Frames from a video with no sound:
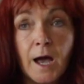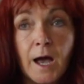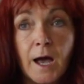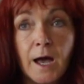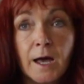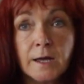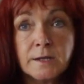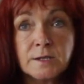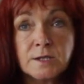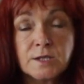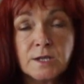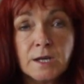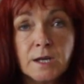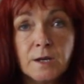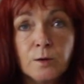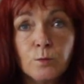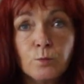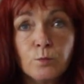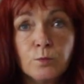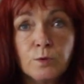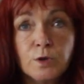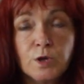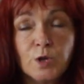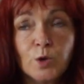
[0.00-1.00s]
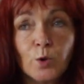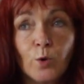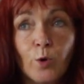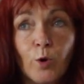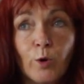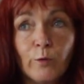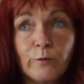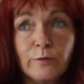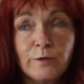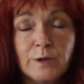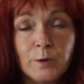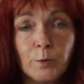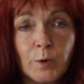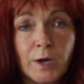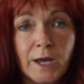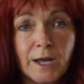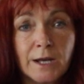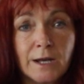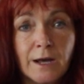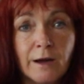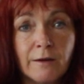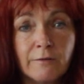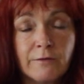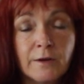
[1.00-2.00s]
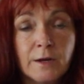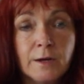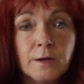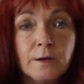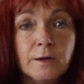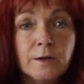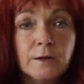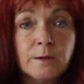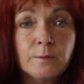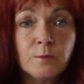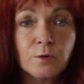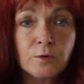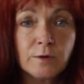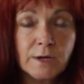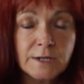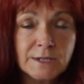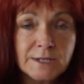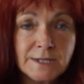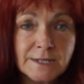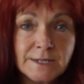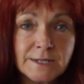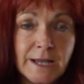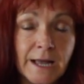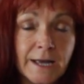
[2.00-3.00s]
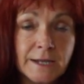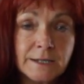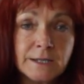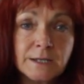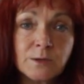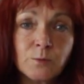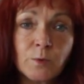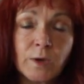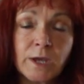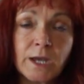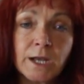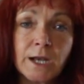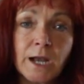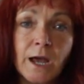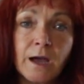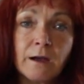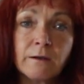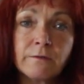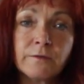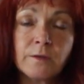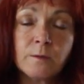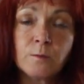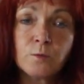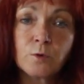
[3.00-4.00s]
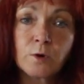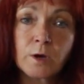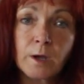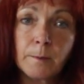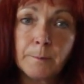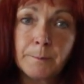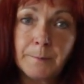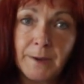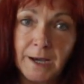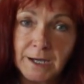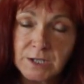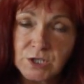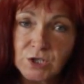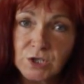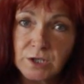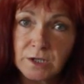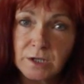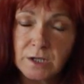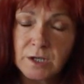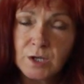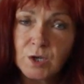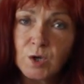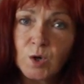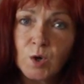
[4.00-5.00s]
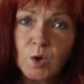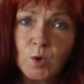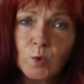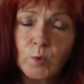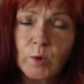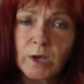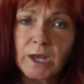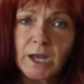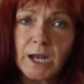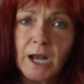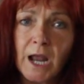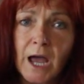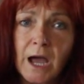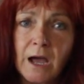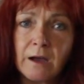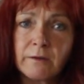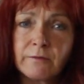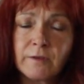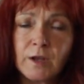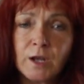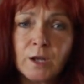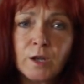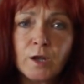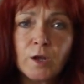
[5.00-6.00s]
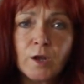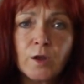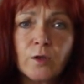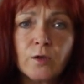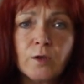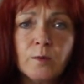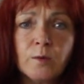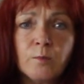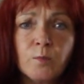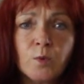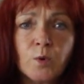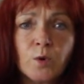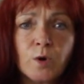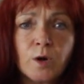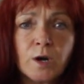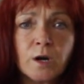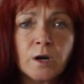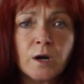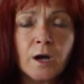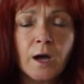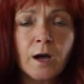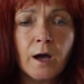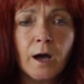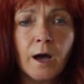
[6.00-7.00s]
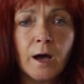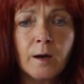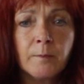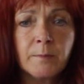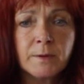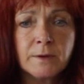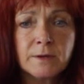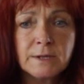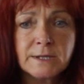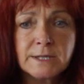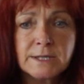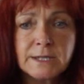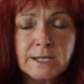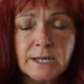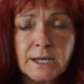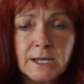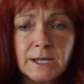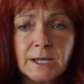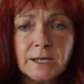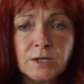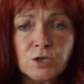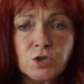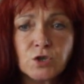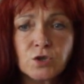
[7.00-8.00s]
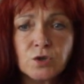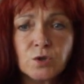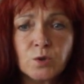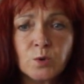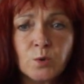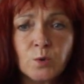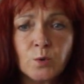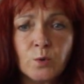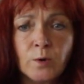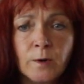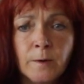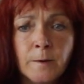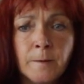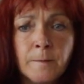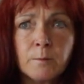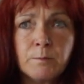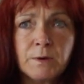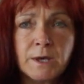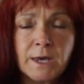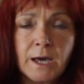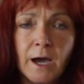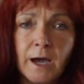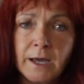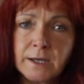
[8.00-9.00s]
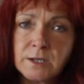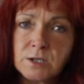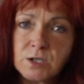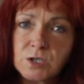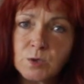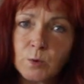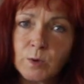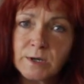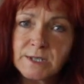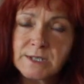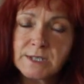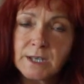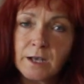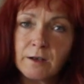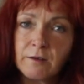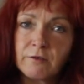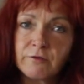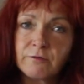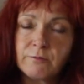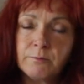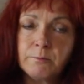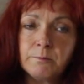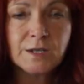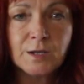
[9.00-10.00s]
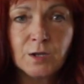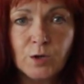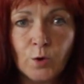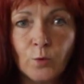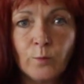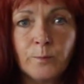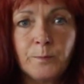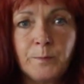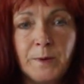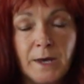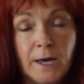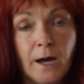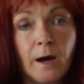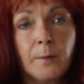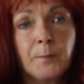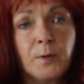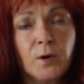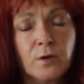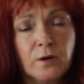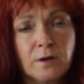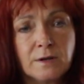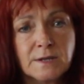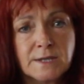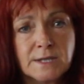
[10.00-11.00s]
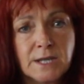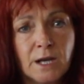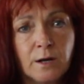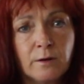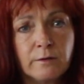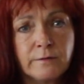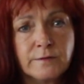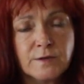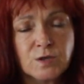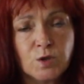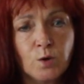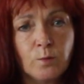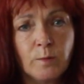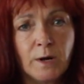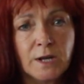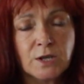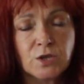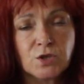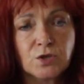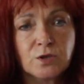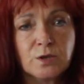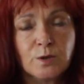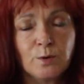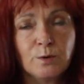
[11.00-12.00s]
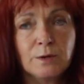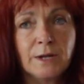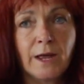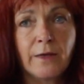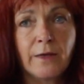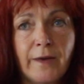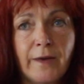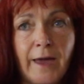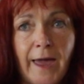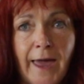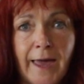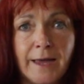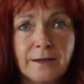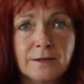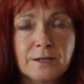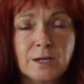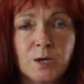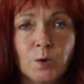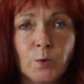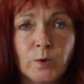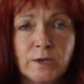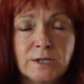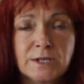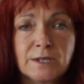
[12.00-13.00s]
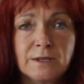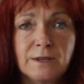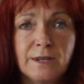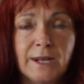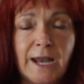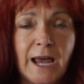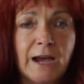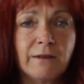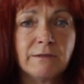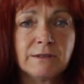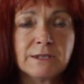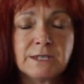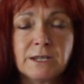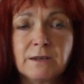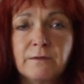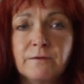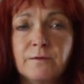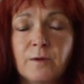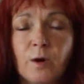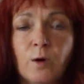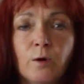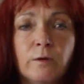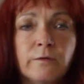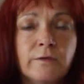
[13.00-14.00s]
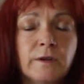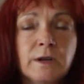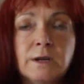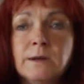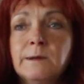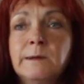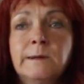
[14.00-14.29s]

And, you know, hopefully we can have more understanding, we can have the more compassion, we can have the more ability to be kind to ourselves. Don't beat up on ourselves so much. Don't the head go into the narrative of